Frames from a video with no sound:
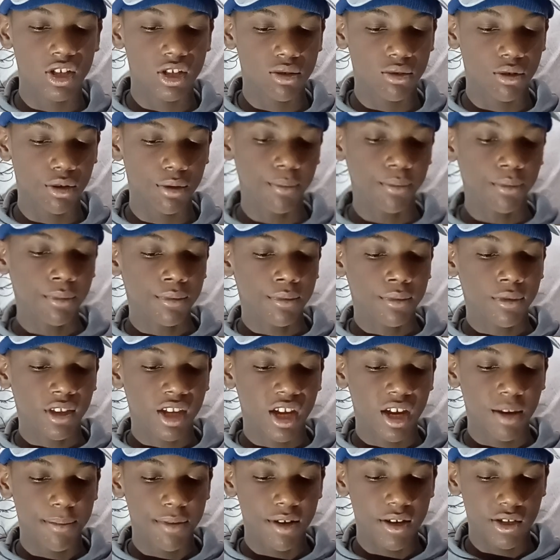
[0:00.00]
Nigeria
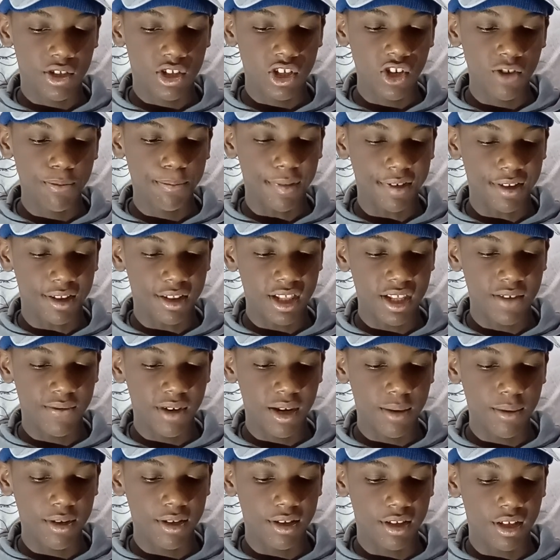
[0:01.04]
can be resolved by
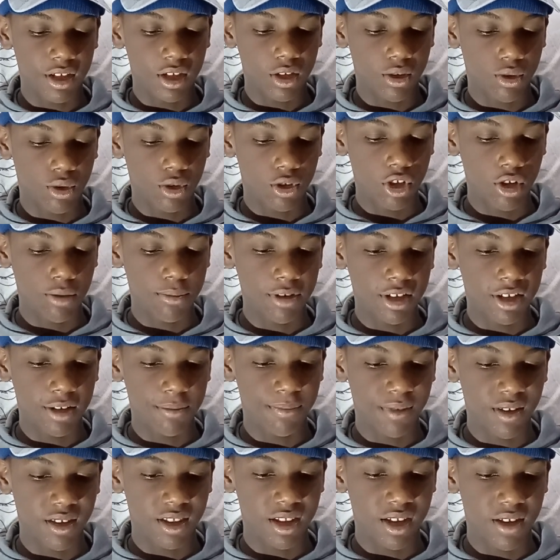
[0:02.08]
delivering the
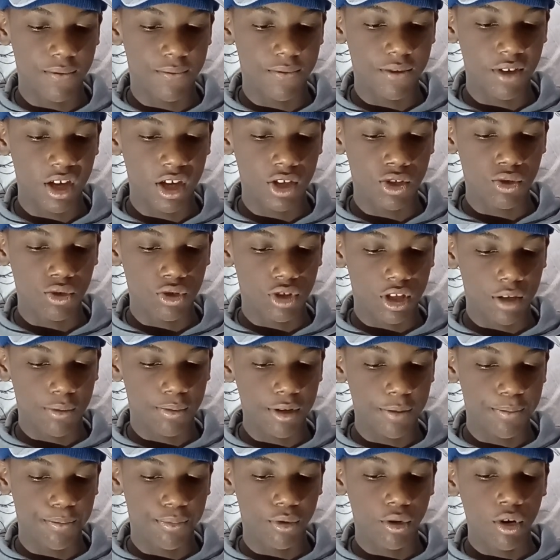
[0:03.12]
economic benefit to the
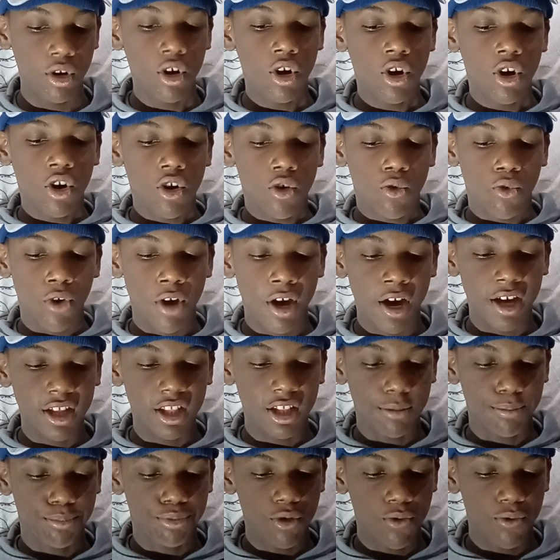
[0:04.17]
people
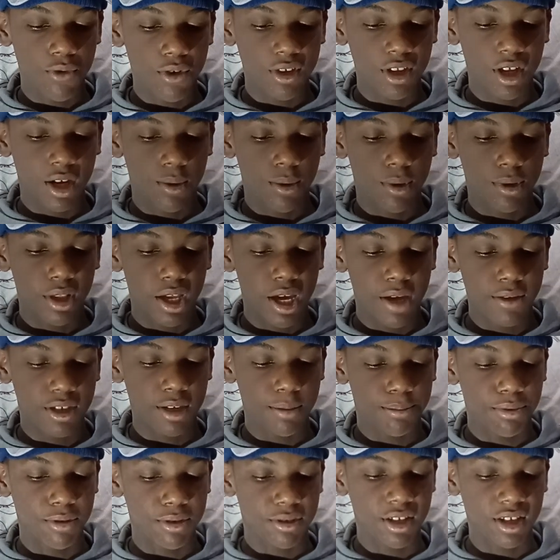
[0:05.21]
while improving our
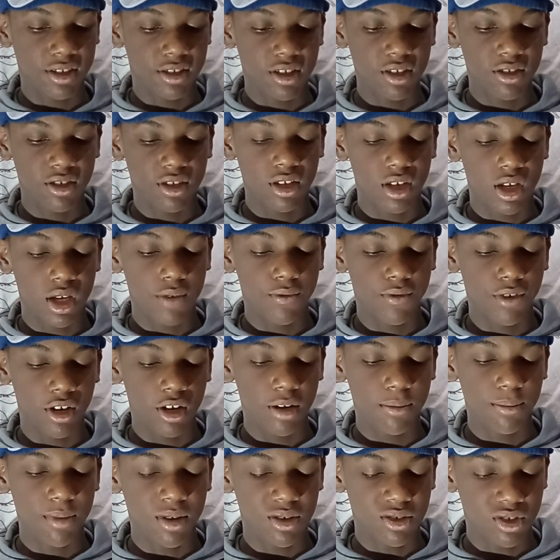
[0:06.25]
lives and protecting the
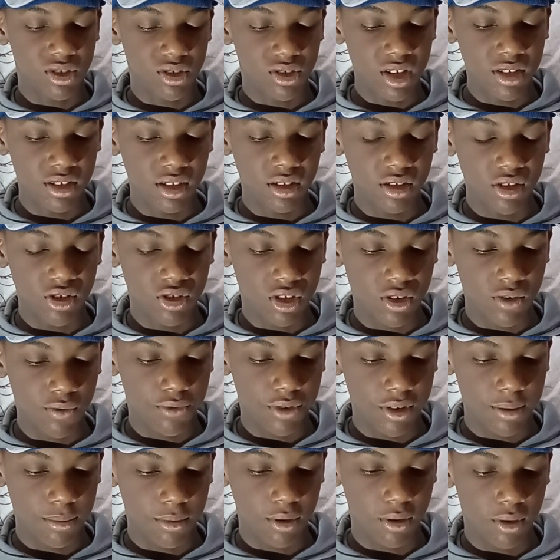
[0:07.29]
environment. United
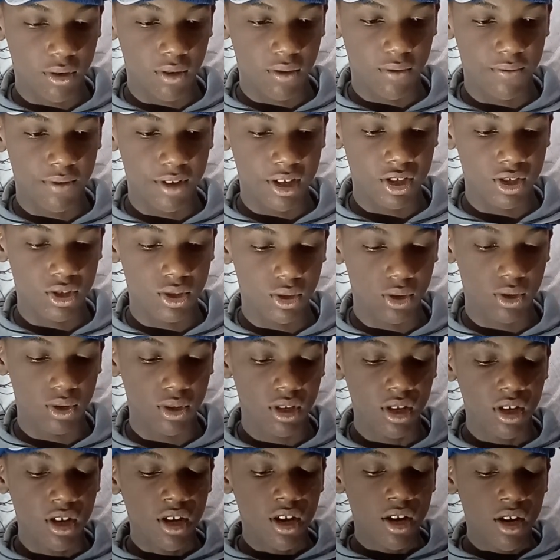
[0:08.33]
Nations Framework
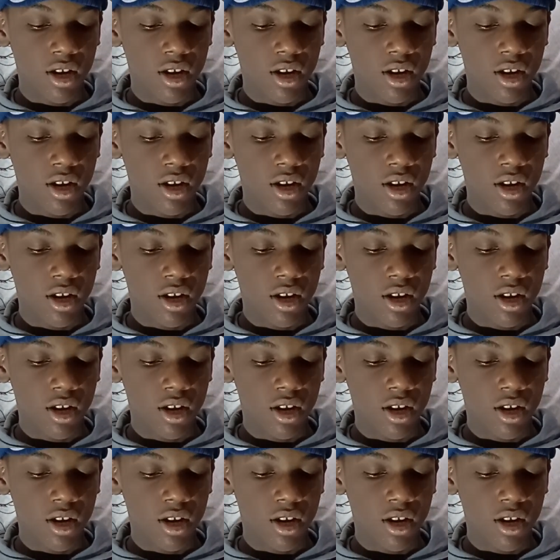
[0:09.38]
Convention